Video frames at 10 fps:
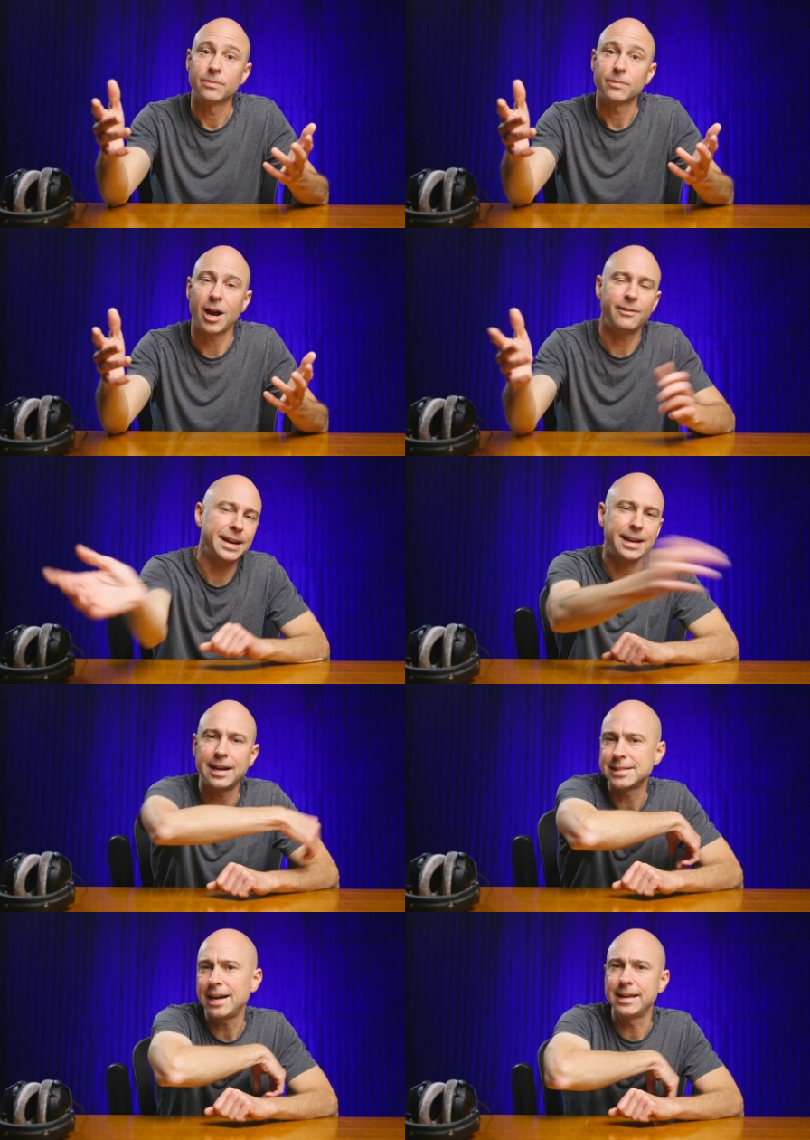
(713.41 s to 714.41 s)
All right,
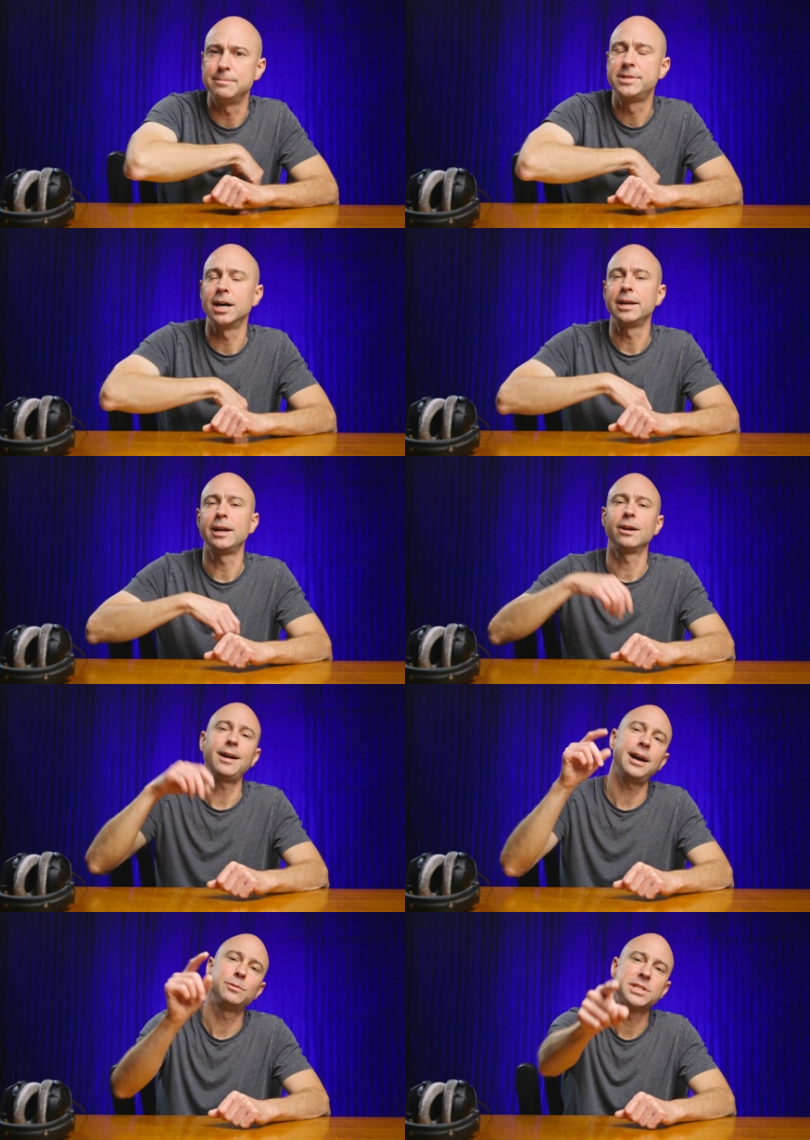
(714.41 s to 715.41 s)
guys, I am done here.
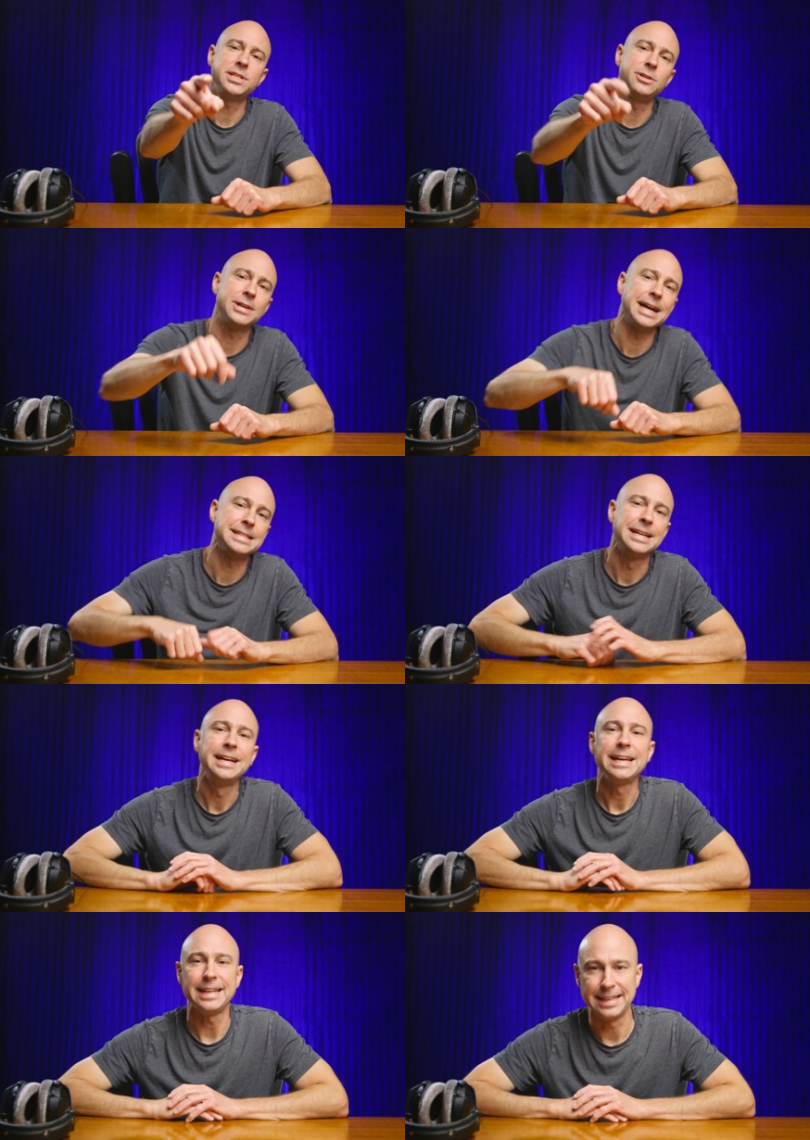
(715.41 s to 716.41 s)
I will see you guys
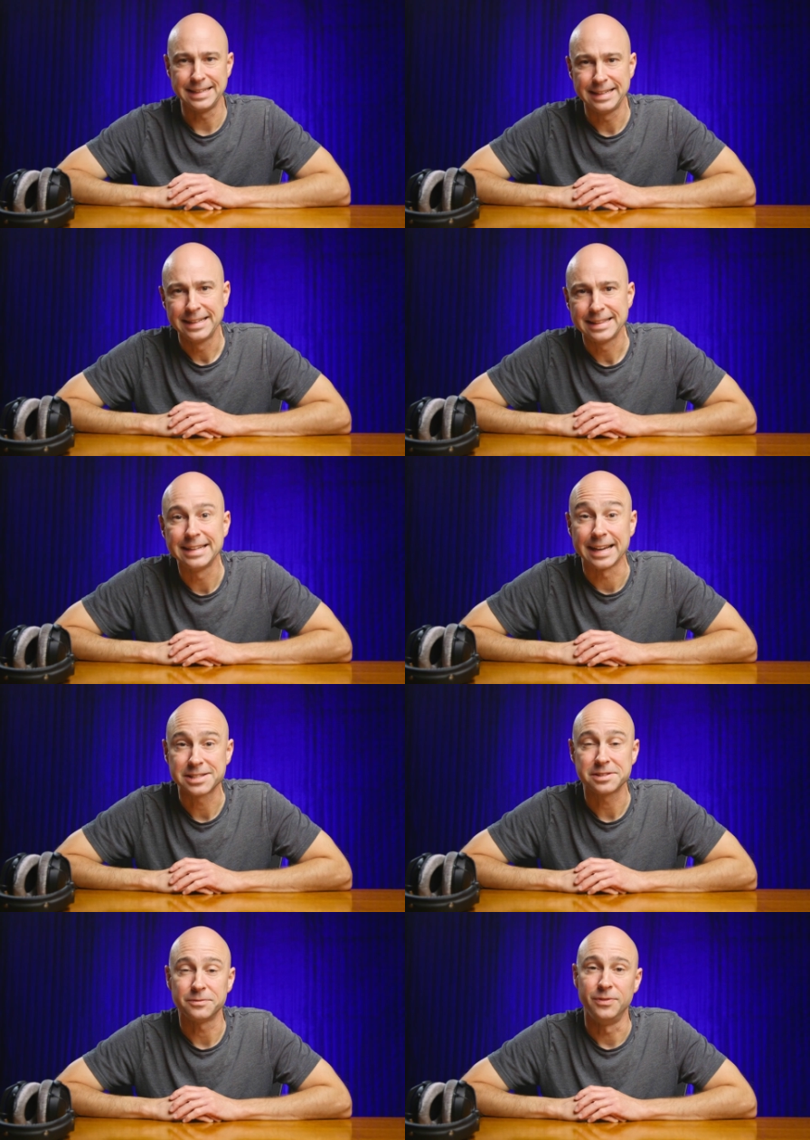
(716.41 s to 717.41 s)
in the
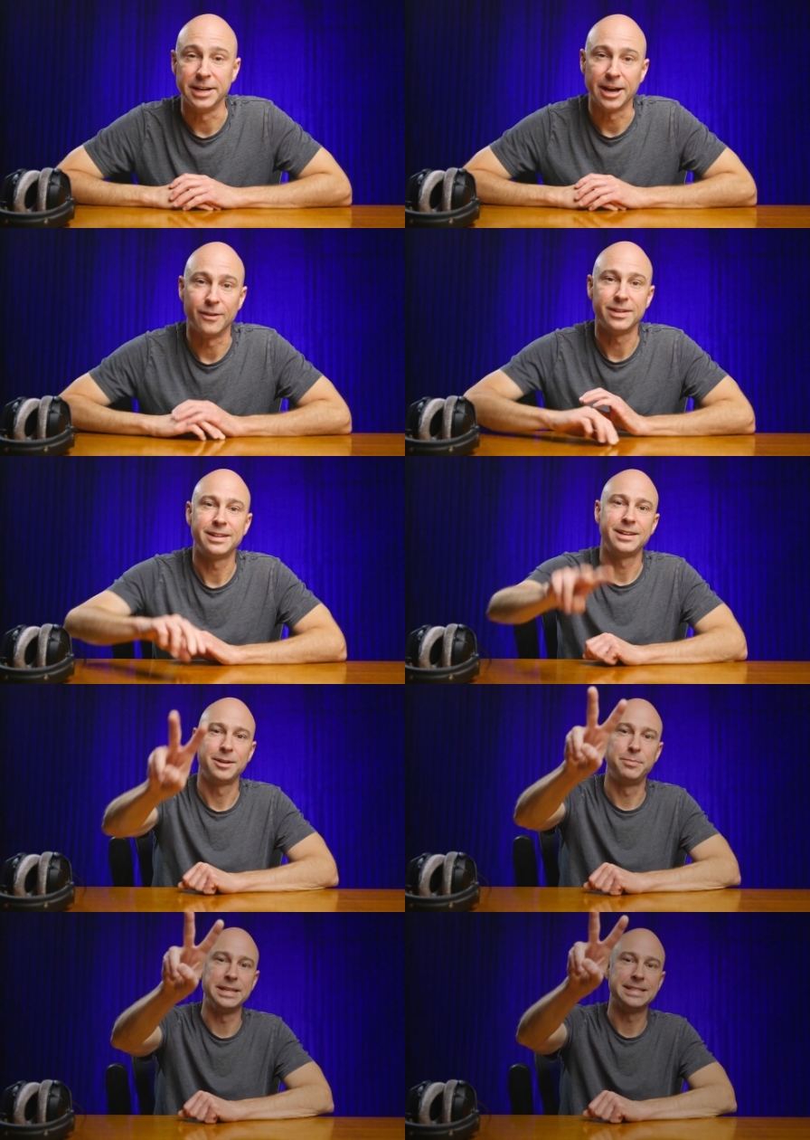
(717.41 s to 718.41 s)
next video.
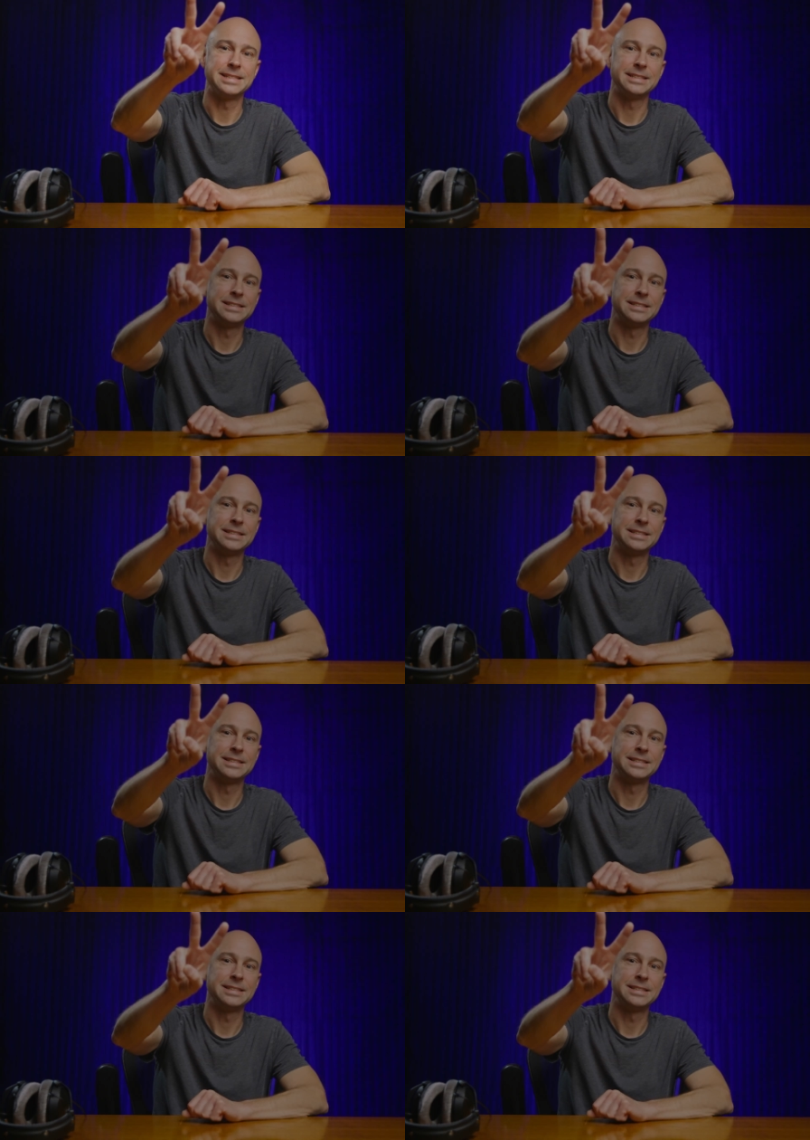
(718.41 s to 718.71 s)
Peace.